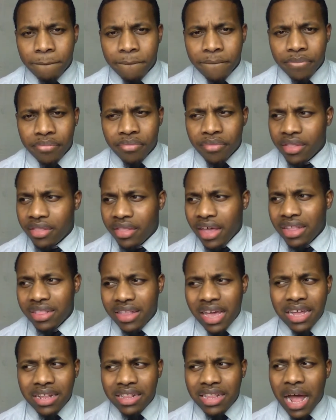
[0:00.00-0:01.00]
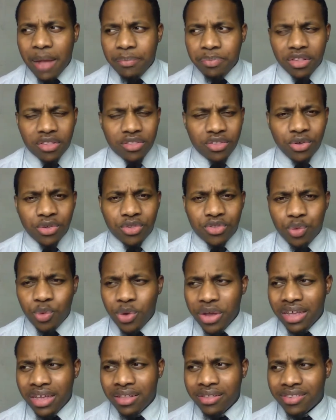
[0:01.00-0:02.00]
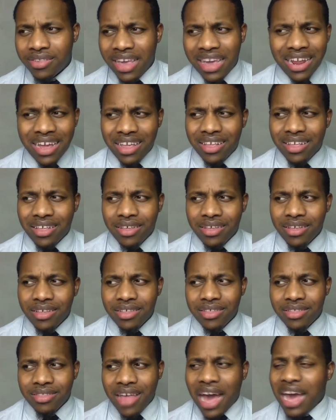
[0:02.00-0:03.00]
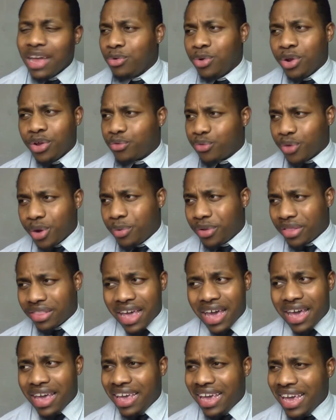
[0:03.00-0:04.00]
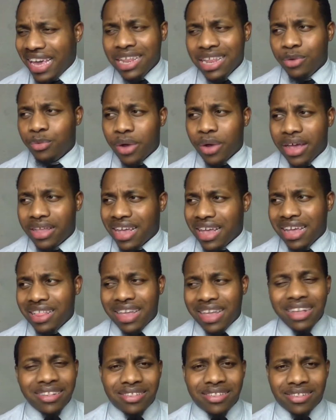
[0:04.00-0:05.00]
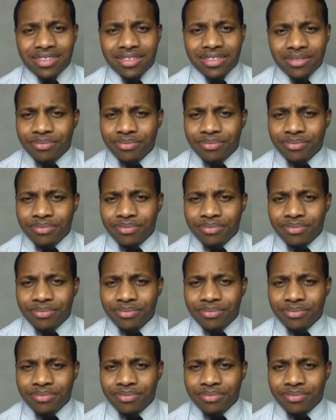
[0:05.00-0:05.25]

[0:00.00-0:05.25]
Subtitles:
They adopted 2 twins, and I don't agree with that anyway. That's